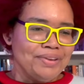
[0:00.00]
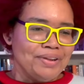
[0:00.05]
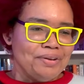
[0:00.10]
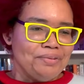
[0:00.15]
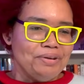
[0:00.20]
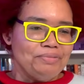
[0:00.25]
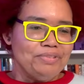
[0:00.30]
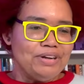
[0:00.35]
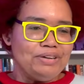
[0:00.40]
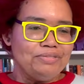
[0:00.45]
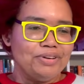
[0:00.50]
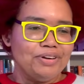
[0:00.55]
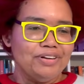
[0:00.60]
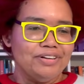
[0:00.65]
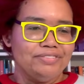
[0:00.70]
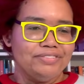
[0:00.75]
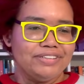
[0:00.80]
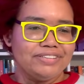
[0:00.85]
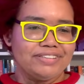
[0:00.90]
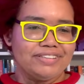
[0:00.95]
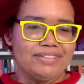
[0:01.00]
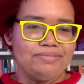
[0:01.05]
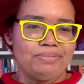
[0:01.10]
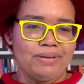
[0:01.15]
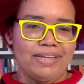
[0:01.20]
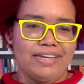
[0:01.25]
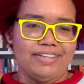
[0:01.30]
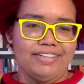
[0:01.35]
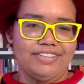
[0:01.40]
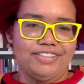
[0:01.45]
We were originally
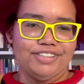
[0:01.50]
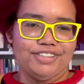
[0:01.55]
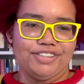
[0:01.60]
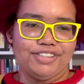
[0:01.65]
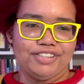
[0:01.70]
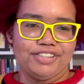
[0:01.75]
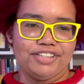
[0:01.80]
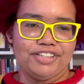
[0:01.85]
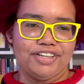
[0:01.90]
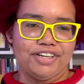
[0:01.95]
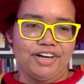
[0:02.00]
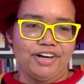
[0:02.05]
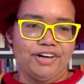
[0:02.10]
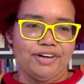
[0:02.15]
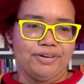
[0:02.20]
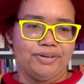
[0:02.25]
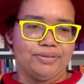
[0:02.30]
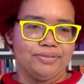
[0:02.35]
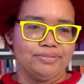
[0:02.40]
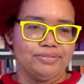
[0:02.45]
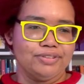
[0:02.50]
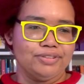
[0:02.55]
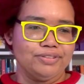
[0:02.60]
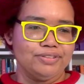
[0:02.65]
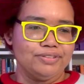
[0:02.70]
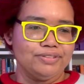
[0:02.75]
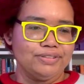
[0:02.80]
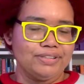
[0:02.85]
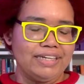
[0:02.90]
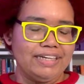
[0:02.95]
planning to just go
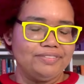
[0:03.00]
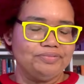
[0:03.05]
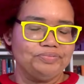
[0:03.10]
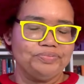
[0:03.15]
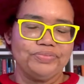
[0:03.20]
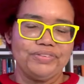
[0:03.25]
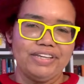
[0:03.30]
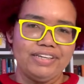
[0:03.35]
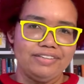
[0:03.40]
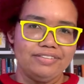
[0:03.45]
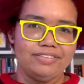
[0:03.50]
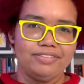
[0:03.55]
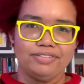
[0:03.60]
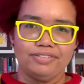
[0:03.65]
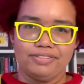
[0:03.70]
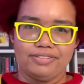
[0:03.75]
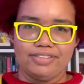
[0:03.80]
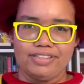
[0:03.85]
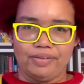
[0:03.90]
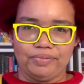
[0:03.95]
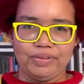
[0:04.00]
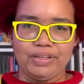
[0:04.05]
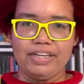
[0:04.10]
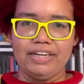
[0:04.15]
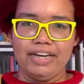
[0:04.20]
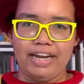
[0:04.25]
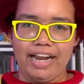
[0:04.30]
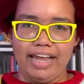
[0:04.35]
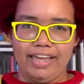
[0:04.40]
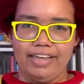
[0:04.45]
to like eat something
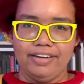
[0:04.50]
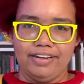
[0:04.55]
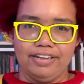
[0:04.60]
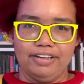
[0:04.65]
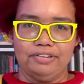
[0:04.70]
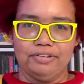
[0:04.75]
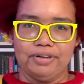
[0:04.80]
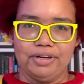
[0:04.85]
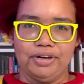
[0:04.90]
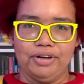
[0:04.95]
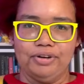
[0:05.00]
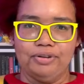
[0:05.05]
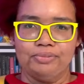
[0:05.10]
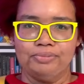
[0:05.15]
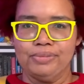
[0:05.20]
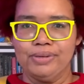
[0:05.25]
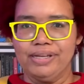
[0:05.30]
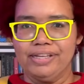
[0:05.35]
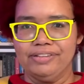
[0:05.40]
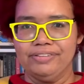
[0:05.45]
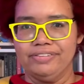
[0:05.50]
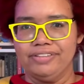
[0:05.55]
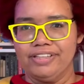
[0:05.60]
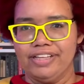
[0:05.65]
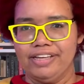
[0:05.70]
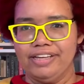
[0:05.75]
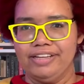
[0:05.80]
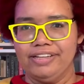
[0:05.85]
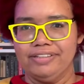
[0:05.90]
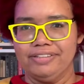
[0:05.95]
light here at home and
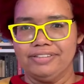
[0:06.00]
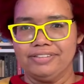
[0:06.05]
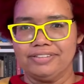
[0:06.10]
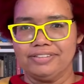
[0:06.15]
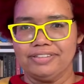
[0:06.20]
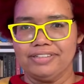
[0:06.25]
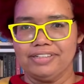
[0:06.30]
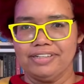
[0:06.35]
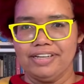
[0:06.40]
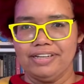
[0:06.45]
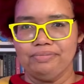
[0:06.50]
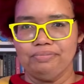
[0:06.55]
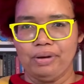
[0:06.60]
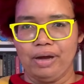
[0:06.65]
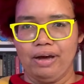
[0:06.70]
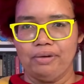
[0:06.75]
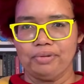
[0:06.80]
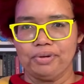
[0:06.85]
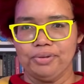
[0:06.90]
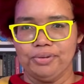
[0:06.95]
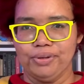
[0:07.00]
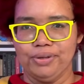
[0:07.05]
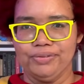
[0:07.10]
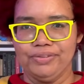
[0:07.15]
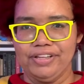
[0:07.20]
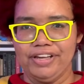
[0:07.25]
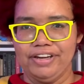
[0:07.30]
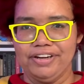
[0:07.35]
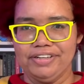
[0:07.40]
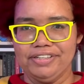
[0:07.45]
then get popcorn
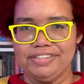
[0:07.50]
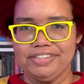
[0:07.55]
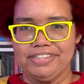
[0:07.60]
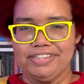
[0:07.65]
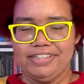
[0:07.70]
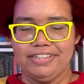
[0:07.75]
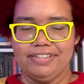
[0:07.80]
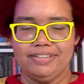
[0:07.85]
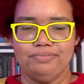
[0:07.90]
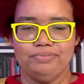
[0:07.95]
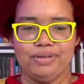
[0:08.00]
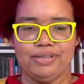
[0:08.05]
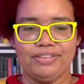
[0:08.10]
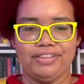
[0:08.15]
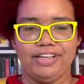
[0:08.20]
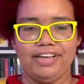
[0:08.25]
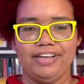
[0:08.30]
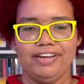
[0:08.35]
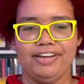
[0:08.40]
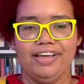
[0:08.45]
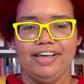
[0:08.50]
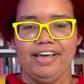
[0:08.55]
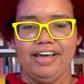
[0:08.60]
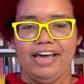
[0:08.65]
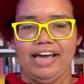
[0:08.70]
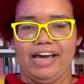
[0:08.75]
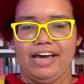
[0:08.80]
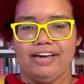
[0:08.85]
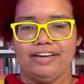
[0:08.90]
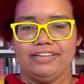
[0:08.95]
there as needed. But then
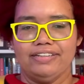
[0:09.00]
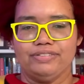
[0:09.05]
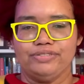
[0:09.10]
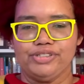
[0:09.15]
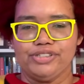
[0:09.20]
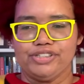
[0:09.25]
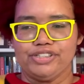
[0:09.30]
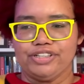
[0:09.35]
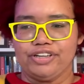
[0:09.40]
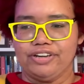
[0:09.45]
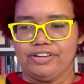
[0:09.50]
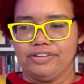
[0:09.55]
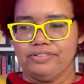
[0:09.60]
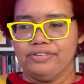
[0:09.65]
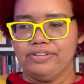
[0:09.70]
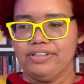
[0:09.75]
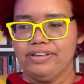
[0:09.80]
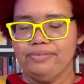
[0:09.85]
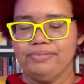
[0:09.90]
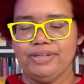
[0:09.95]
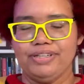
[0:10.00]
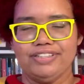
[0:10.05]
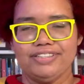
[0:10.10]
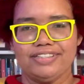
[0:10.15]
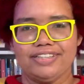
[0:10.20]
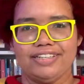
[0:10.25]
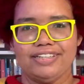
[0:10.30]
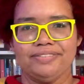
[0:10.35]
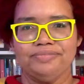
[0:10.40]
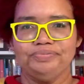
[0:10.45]
I was just talking with him and he's
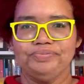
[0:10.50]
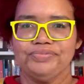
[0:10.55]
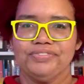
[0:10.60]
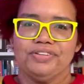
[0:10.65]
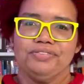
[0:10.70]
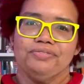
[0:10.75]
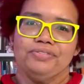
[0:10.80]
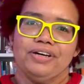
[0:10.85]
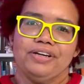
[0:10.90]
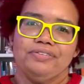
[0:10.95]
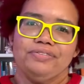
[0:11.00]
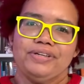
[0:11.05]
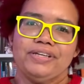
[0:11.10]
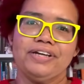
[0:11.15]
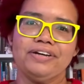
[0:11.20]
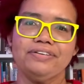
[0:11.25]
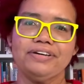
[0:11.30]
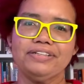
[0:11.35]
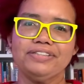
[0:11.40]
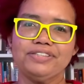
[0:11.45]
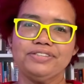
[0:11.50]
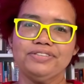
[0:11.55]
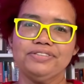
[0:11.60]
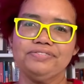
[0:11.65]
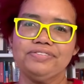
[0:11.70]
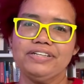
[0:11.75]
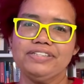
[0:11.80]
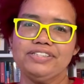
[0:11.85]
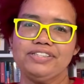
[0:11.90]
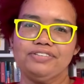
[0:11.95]
like, why don't we go out to a
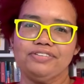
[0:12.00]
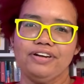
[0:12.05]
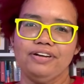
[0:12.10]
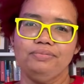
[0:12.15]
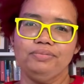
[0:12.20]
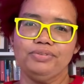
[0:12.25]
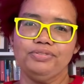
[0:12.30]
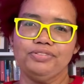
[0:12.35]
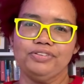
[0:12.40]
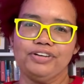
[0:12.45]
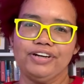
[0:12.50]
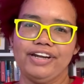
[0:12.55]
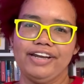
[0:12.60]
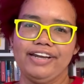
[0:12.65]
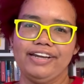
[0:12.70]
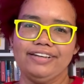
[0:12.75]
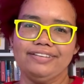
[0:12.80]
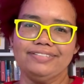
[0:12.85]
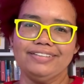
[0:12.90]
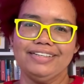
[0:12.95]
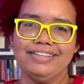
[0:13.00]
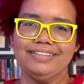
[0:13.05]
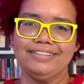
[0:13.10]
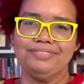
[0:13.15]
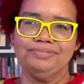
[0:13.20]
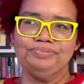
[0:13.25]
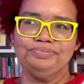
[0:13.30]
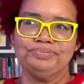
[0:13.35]
restaurant beforehand? I'm like,